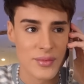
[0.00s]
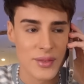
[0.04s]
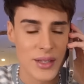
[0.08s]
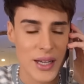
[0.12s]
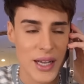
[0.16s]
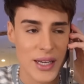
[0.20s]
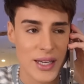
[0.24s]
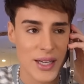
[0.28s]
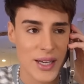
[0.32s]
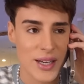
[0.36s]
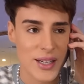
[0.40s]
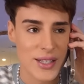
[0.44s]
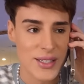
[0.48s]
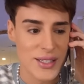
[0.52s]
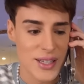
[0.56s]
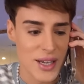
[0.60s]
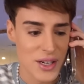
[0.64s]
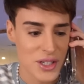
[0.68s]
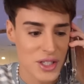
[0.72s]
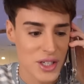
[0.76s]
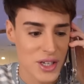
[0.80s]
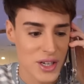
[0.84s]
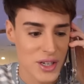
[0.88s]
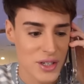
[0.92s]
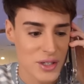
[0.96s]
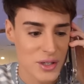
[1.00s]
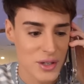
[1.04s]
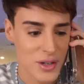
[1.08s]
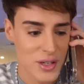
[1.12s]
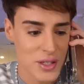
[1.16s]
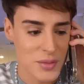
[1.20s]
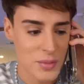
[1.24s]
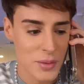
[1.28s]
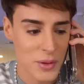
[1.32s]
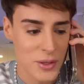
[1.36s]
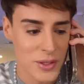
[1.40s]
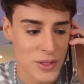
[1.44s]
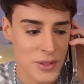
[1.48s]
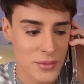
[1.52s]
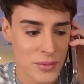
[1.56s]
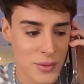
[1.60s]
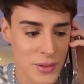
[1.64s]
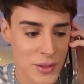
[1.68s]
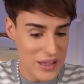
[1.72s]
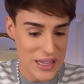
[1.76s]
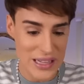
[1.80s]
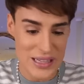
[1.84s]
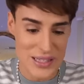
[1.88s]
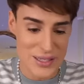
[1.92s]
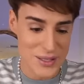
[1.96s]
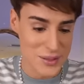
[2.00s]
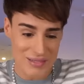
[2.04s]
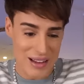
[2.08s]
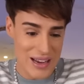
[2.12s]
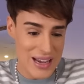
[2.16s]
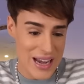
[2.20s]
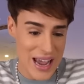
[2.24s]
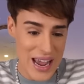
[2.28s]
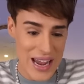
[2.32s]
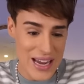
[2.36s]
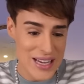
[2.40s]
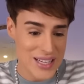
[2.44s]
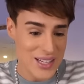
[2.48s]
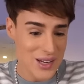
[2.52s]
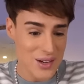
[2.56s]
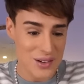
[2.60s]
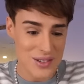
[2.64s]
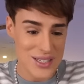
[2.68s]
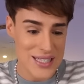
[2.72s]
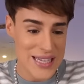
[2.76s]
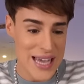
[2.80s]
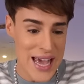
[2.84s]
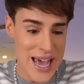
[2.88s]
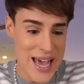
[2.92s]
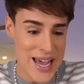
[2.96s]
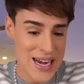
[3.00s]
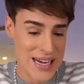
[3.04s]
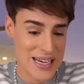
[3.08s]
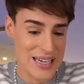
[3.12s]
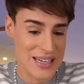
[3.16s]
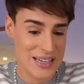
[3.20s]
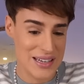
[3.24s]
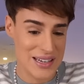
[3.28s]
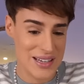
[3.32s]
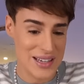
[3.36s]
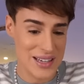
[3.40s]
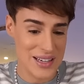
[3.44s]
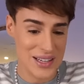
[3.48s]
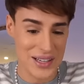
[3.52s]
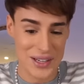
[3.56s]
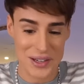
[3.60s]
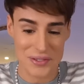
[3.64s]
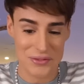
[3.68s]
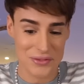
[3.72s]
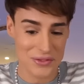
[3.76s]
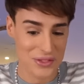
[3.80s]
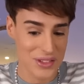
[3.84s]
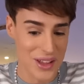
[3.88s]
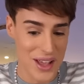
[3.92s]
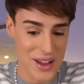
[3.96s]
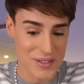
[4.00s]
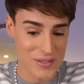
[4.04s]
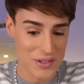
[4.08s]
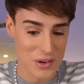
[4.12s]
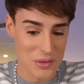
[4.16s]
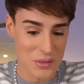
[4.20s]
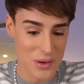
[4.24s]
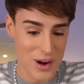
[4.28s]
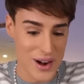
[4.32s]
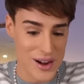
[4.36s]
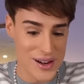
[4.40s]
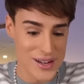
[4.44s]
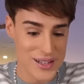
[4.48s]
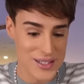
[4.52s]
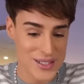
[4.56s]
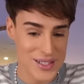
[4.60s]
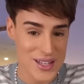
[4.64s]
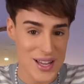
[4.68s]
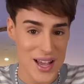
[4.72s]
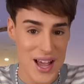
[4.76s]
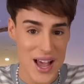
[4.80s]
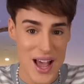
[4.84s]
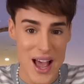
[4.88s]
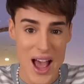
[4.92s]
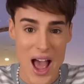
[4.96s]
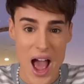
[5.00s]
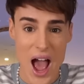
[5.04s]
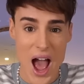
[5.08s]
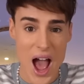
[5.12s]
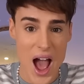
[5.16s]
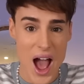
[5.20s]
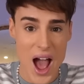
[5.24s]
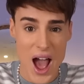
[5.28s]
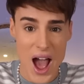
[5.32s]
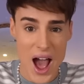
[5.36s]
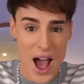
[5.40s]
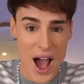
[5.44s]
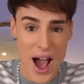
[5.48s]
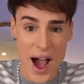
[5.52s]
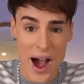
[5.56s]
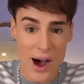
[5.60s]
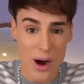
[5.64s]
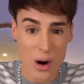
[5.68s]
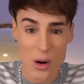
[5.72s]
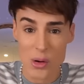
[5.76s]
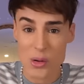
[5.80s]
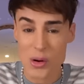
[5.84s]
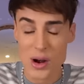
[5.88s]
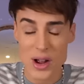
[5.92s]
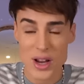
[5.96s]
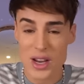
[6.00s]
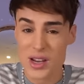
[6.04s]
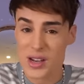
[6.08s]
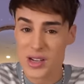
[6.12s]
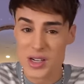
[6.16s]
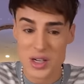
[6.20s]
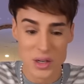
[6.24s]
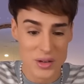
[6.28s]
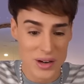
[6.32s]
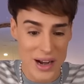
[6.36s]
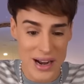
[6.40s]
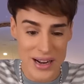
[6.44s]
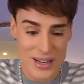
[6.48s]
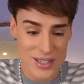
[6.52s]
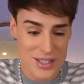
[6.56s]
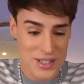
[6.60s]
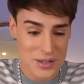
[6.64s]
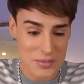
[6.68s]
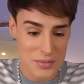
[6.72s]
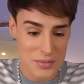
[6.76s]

I need a session as soon as possible. It's an 8 out of 10, flavor-wise. How? Don't ask